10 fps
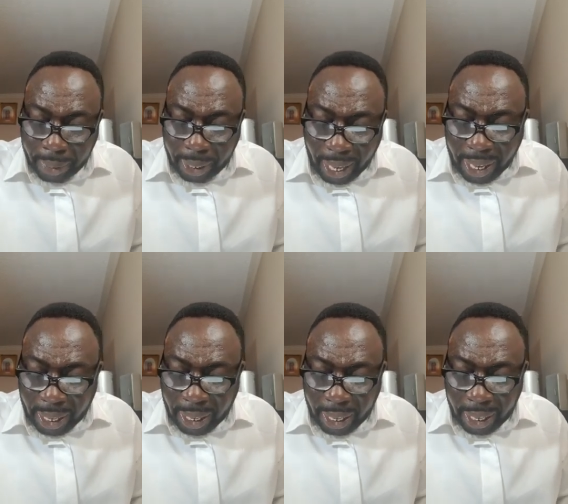
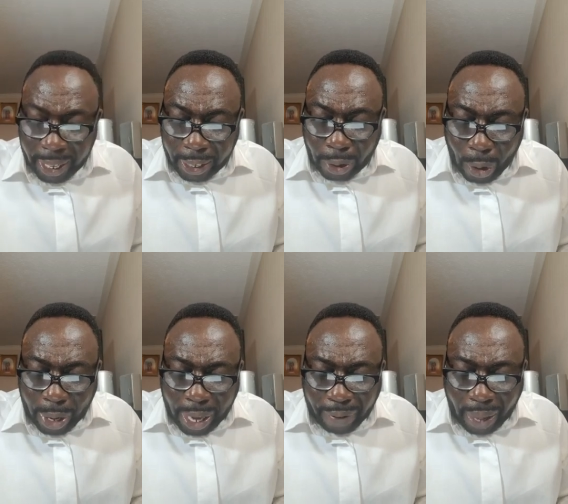Then his
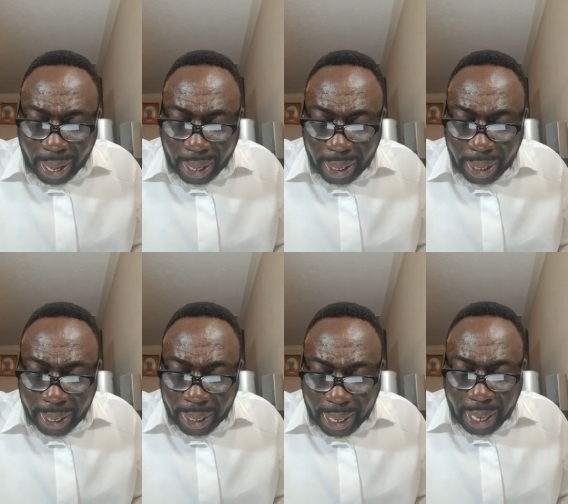Lord, after
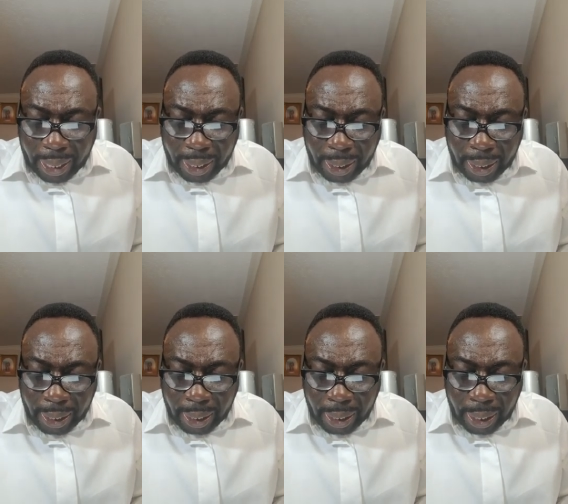that,
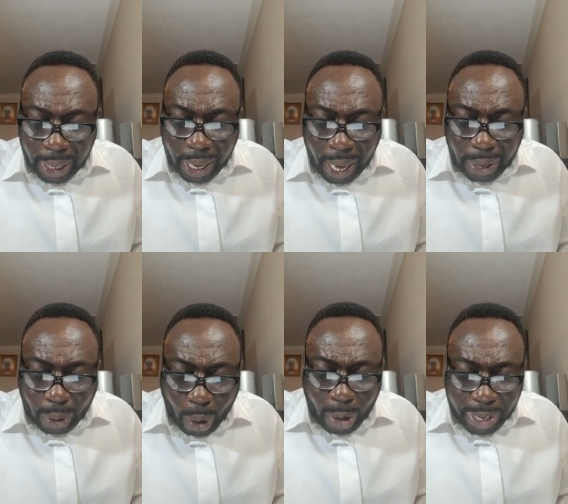he had
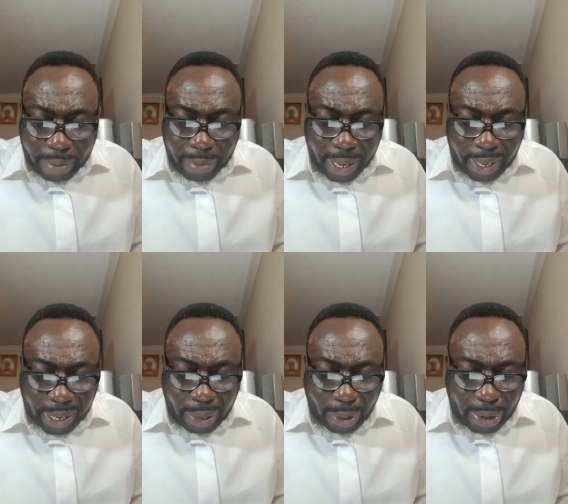called him and
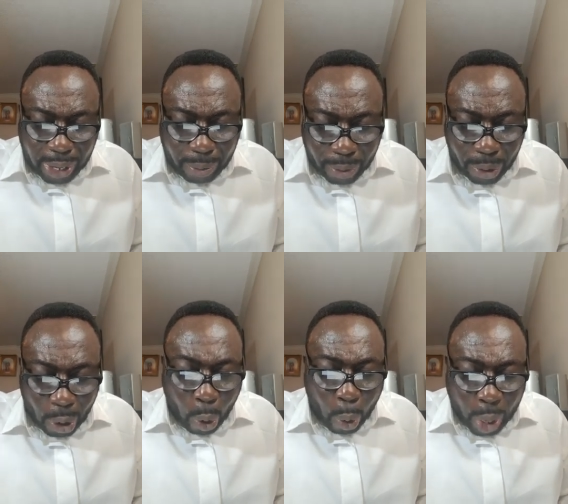said unto him,
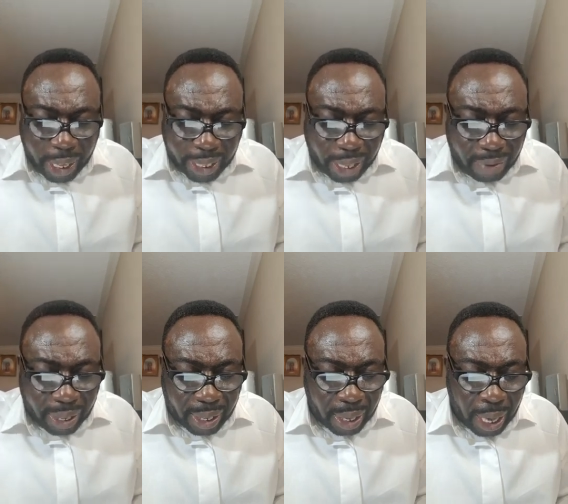O wicked
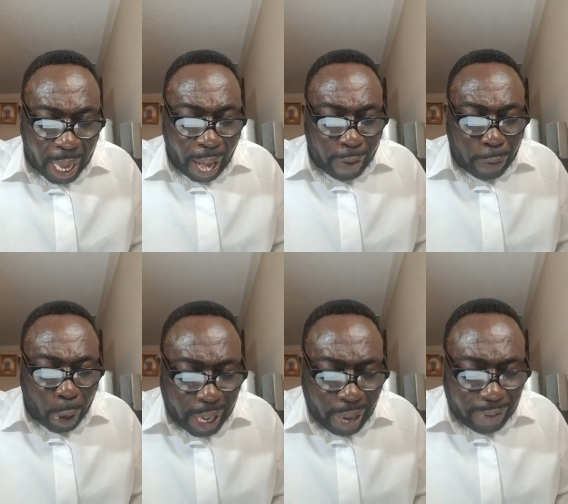servant, I
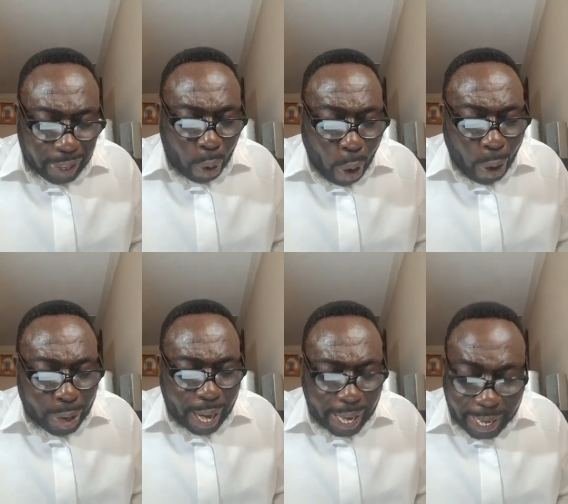forgive thee all
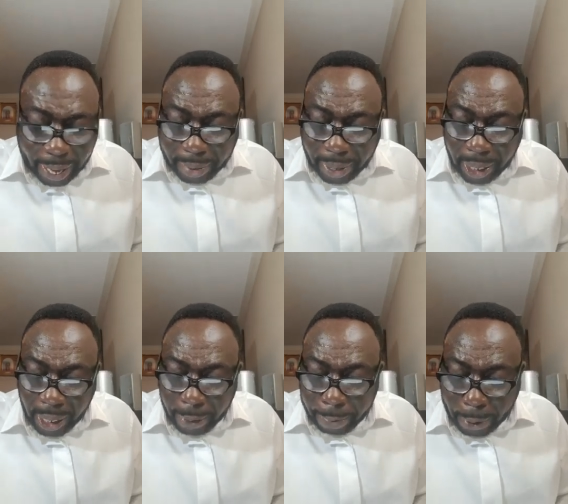thy debts,
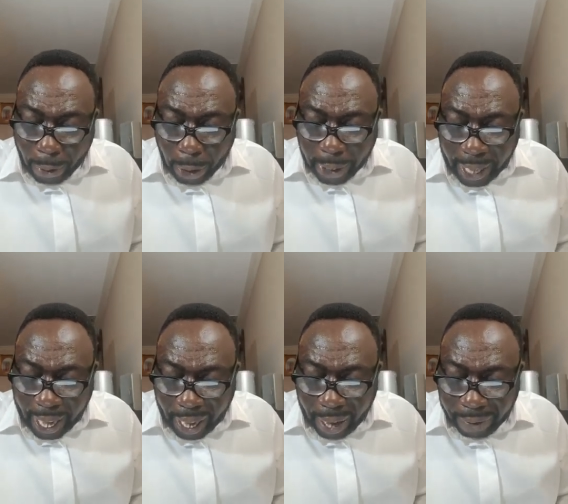because thou
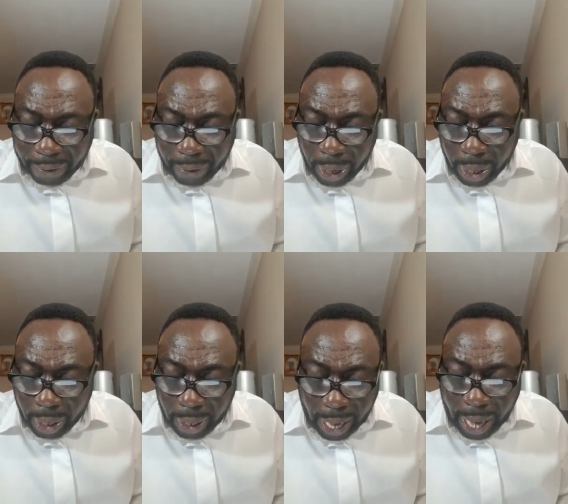have
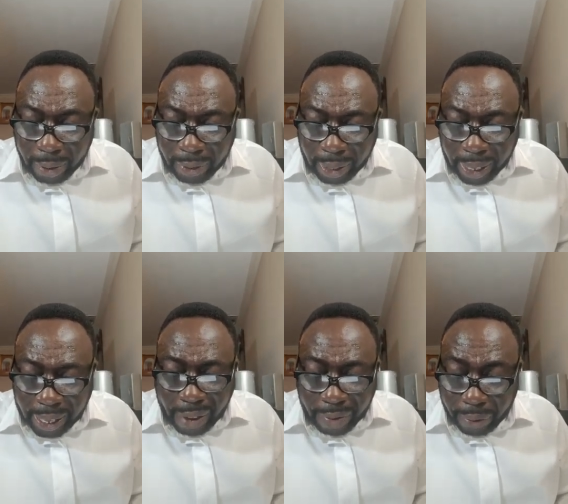thou
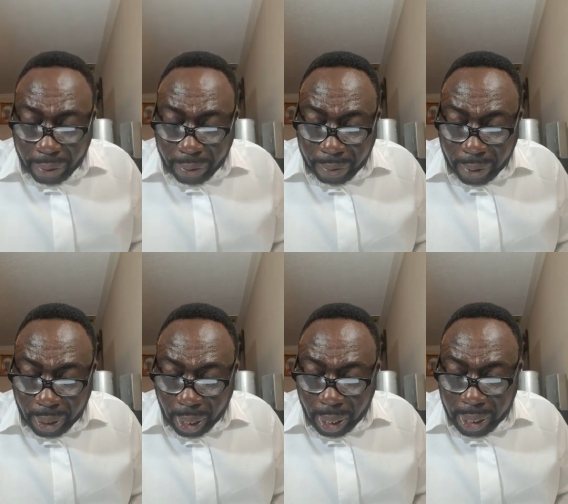deserved
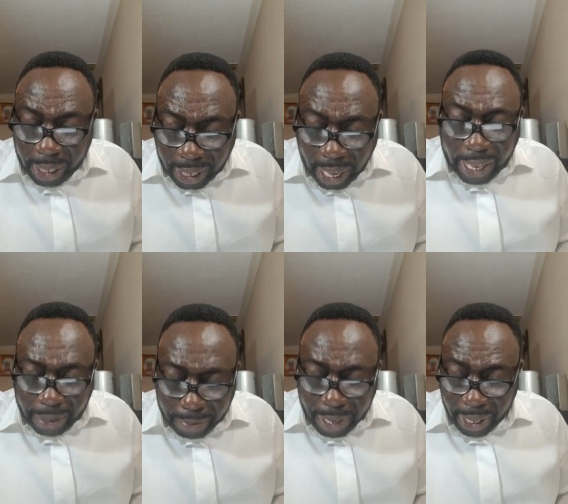
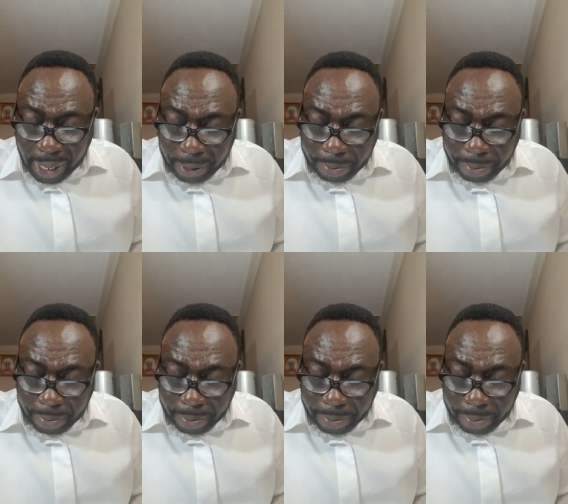deserved me.